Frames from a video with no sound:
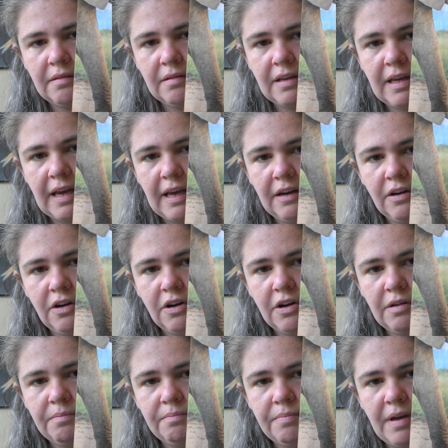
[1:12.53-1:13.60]
get
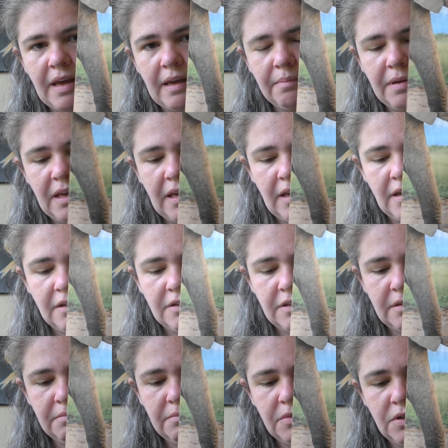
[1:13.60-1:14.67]
her baby
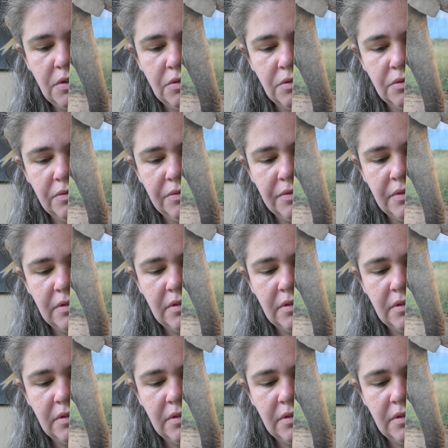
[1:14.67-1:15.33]
to move?